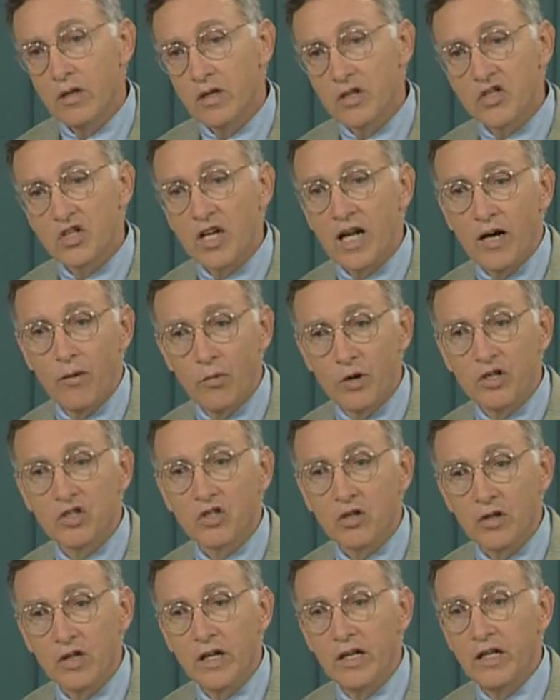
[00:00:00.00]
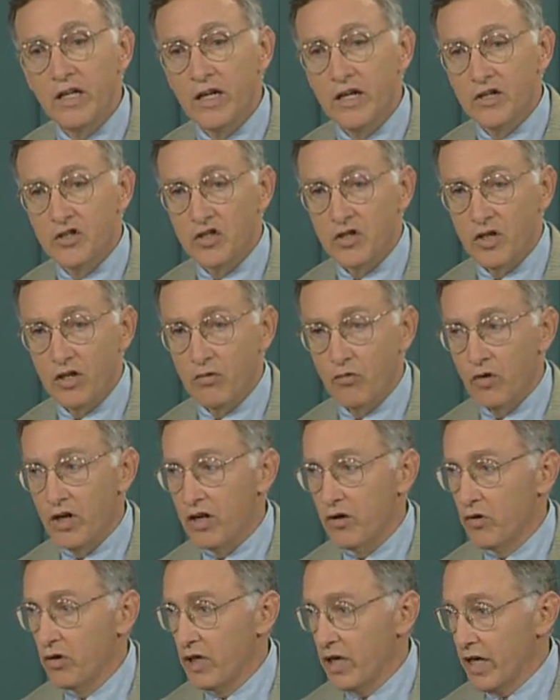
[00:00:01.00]
established a lineage that
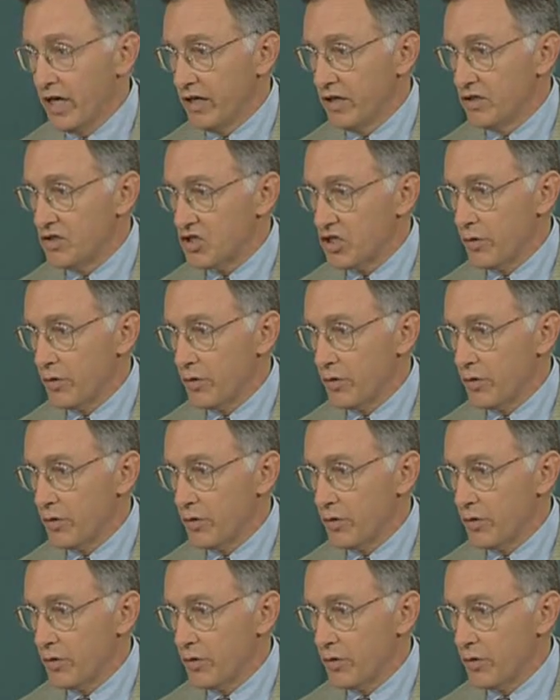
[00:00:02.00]
recreated